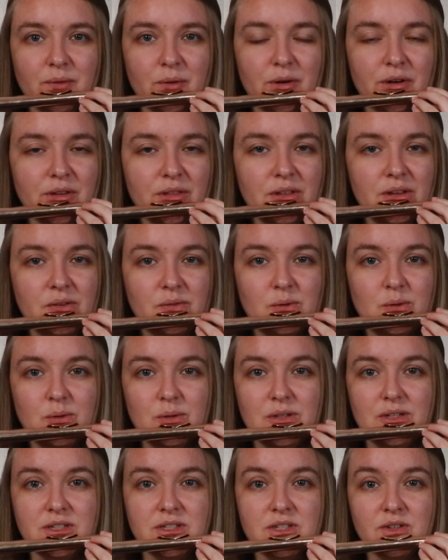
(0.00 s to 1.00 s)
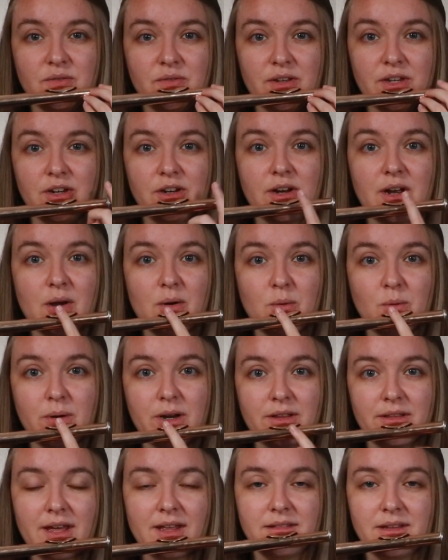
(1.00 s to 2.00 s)
forth if you need to figure out
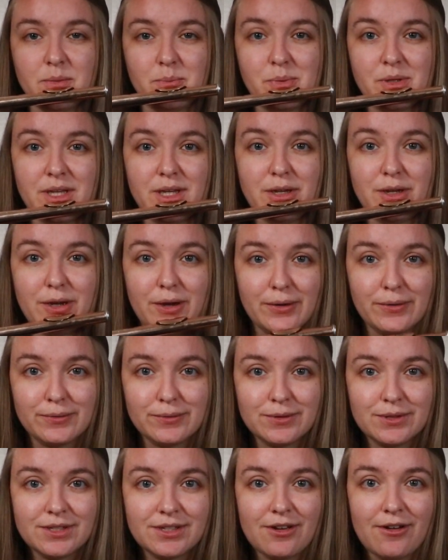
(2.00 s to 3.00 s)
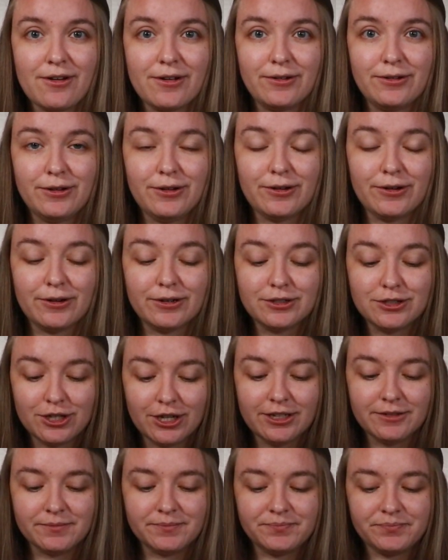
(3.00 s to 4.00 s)
where that lip plate goes on your
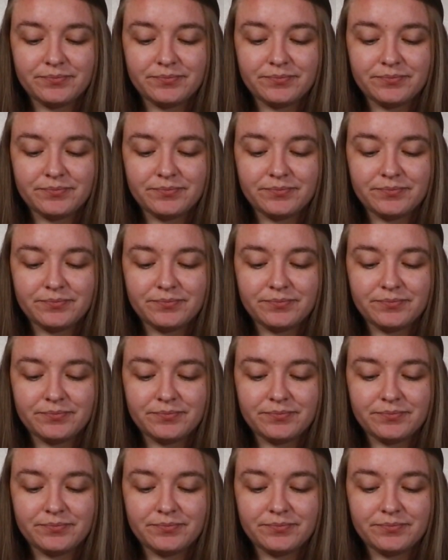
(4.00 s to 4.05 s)
chin.